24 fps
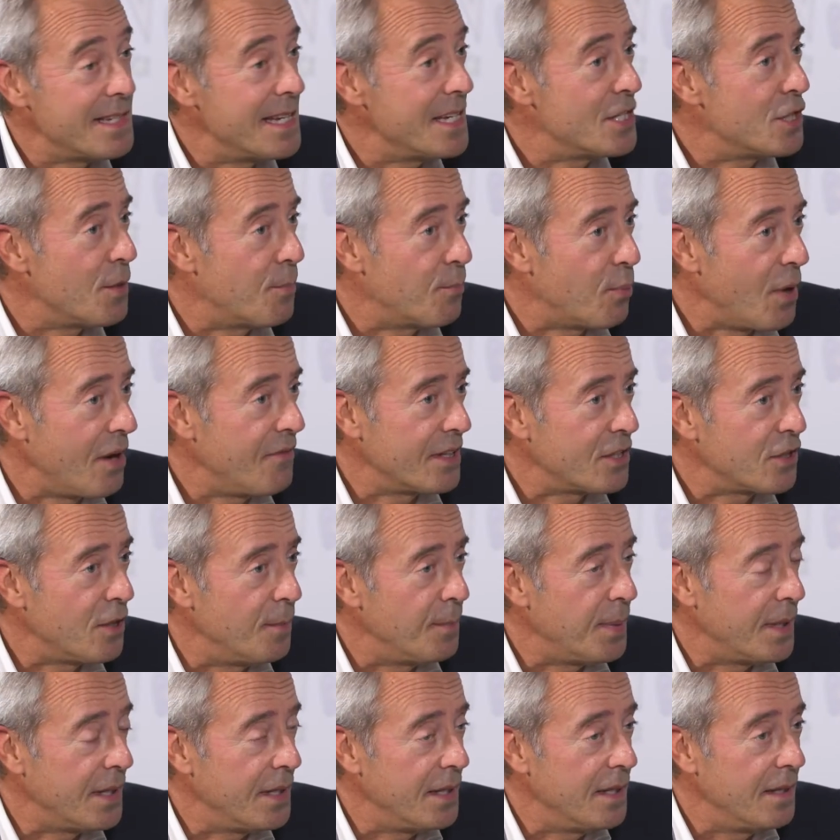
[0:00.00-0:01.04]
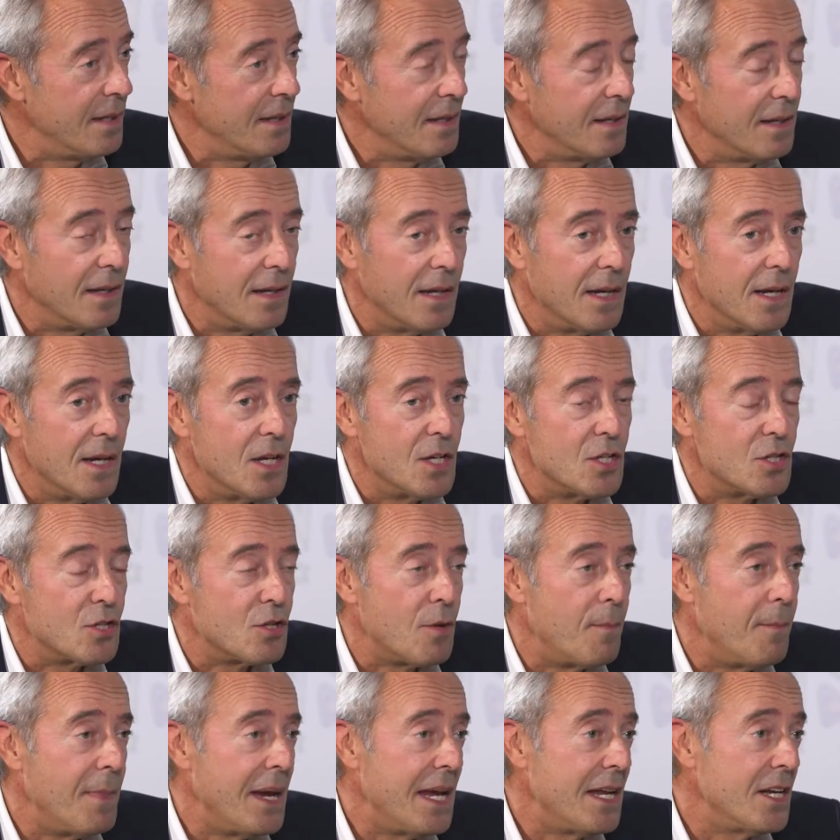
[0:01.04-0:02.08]
is a private company. The
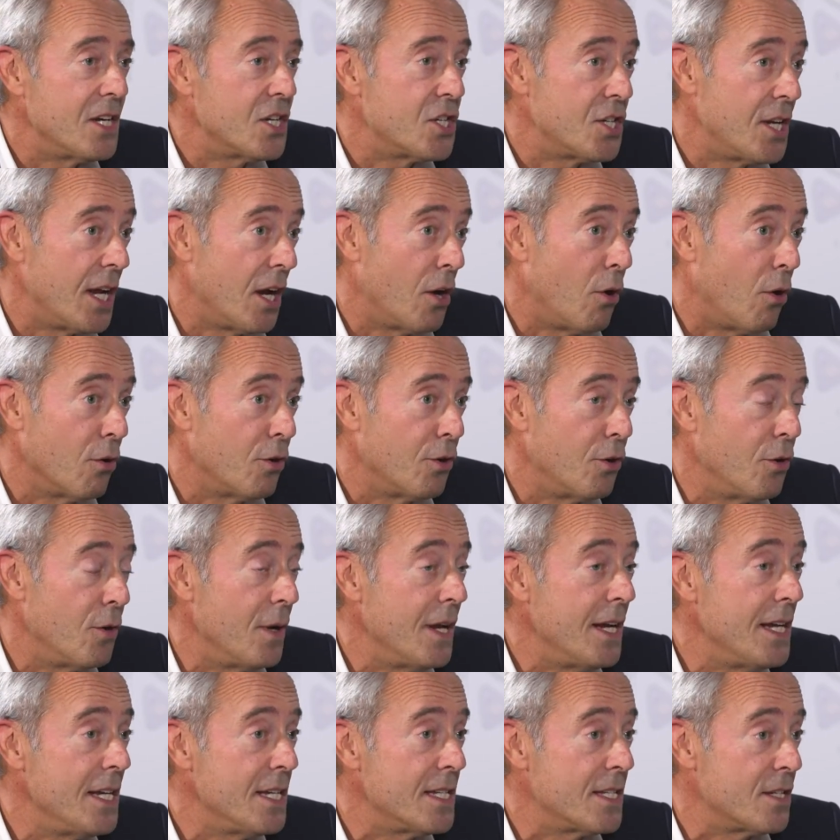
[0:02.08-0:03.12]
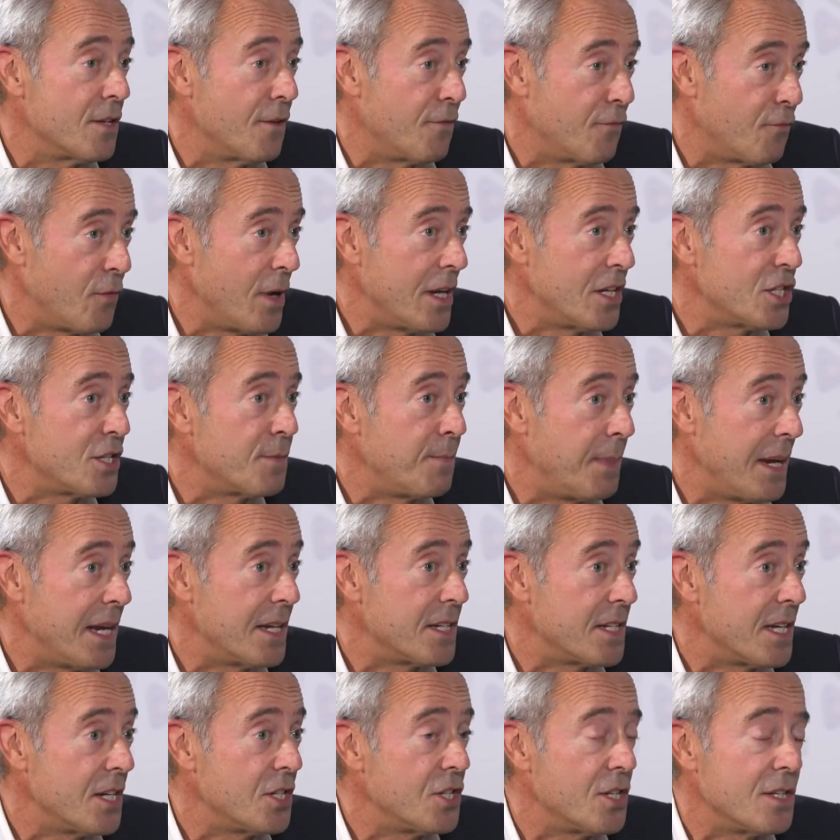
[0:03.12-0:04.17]
main shareholder is the French
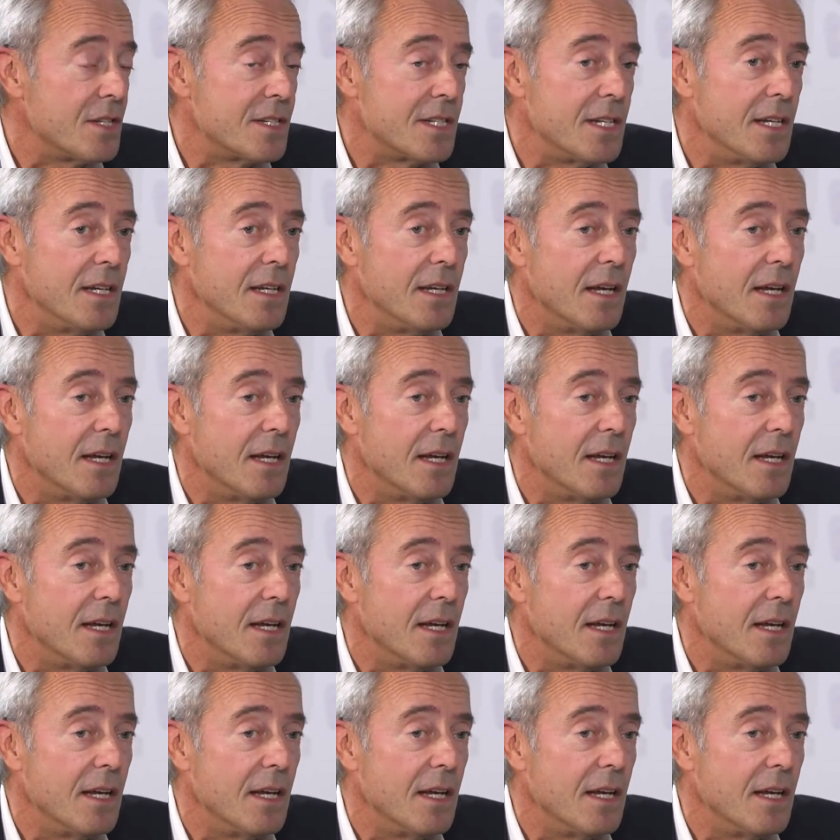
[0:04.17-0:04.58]
space agency